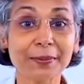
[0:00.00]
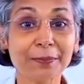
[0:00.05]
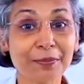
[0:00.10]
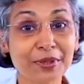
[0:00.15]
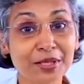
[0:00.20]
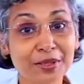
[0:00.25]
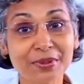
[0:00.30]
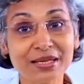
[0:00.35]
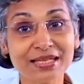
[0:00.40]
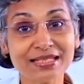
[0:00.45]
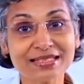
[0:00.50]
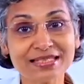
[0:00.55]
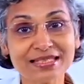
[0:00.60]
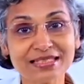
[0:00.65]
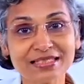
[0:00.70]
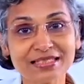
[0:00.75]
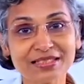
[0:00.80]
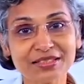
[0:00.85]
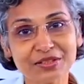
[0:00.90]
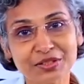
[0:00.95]

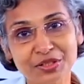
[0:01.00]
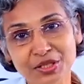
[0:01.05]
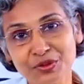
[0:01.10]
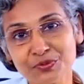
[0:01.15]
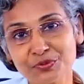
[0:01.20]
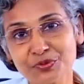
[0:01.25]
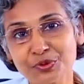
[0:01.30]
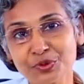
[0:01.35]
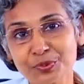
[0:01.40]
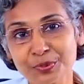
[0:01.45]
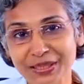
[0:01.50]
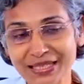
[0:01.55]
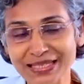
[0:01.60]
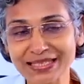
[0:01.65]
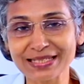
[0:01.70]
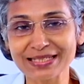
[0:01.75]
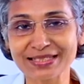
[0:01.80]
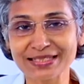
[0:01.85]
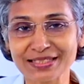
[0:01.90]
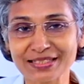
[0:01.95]
minimizing need for
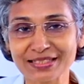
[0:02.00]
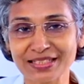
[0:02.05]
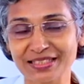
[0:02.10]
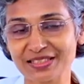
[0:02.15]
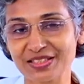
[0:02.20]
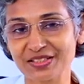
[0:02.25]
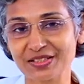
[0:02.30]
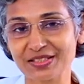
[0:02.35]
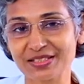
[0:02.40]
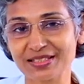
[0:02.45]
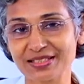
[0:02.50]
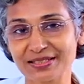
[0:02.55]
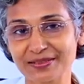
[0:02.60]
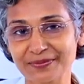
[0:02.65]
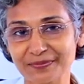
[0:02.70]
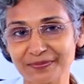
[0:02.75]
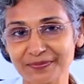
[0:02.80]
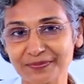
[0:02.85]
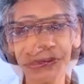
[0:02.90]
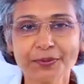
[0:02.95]
medication and surgery.
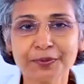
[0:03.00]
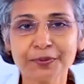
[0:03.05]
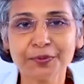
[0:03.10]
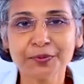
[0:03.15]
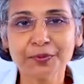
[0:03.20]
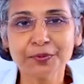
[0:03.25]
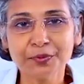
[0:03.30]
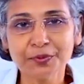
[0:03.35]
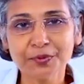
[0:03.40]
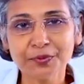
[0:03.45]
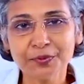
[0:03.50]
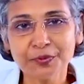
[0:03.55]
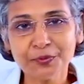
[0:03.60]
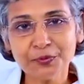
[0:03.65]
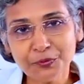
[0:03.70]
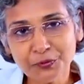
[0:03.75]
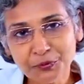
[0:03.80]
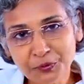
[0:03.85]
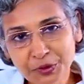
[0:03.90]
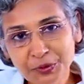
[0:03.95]

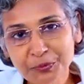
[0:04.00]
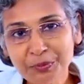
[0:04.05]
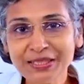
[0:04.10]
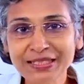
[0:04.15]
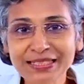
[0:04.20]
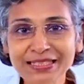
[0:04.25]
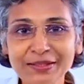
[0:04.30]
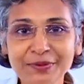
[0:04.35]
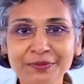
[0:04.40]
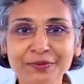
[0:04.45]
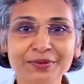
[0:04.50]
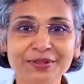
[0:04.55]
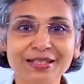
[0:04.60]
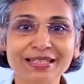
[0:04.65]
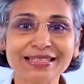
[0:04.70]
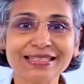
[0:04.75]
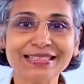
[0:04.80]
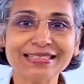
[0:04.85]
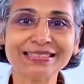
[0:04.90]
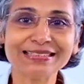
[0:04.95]
We believe
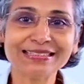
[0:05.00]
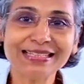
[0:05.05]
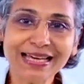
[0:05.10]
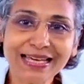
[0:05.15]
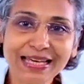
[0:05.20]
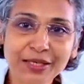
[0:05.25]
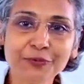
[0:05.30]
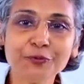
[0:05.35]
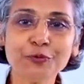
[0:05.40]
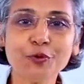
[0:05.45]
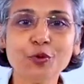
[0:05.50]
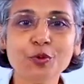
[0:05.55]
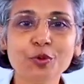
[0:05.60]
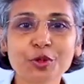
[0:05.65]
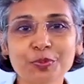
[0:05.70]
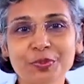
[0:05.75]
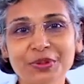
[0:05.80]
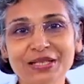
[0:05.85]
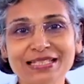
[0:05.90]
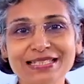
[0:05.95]
the
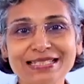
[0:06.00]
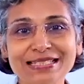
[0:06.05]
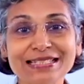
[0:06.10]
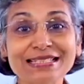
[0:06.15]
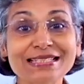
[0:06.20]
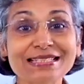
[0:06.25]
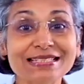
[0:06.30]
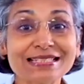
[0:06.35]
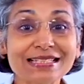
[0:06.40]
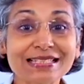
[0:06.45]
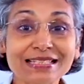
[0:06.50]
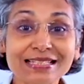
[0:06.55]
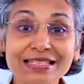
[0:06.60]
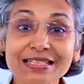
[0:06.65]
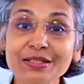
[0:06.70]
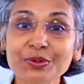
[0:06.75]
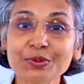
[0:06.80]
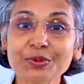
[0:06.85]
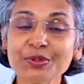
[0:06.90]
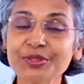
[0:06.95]
informed patient is the
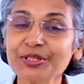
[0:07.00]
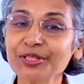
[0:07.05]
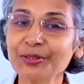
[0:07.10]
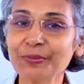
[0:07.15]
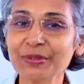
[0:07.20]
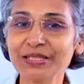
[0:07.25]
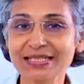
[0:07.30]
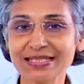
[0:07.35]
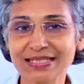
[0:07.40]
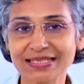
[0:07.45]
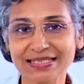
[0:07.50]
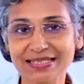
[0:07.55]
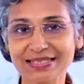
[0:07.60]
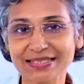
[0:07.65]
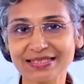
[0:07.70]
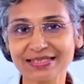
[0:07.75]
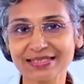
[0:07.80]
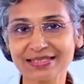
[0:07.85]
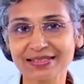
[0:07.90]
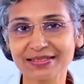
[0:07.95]
key to treatment
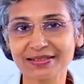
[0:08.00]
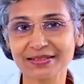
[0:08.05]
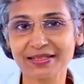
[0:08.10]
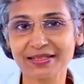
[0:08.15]
success.